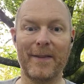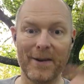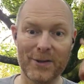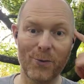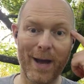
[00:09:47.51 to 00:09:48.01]

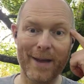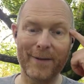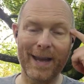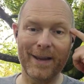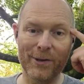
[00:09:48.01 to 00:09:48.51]
There is a way of
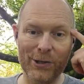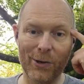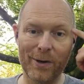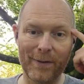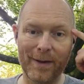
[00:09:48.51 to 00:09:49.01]
getting
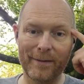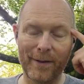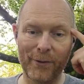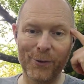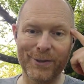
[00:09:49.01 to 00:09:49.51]
control of the
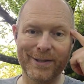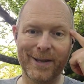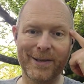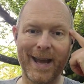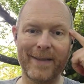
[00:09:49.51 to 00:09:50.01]
thoughts
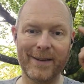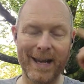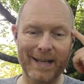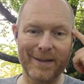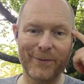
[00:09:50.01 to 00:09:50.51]
inside your head, the
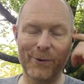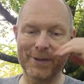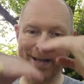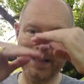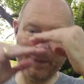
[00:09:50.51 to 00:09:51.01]
negative thoughts
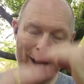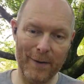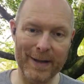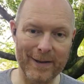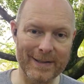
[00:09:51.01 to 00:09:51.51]
that are
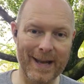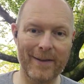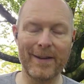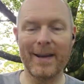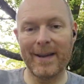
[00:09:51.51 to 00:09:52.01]
spiraling you
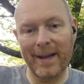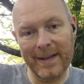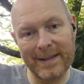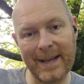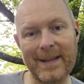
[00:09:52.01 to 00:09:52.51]
down,
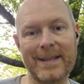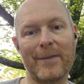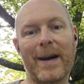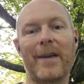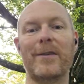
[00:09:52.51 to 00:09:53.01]
and dig
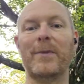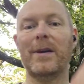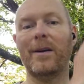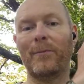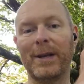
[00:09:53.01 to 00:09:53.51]
yourself out of them.
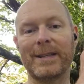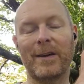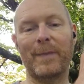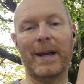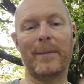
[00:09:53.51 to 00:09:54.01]
bring
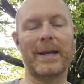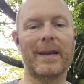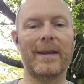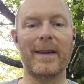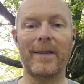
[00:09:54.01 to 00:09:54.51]
yourself back up again.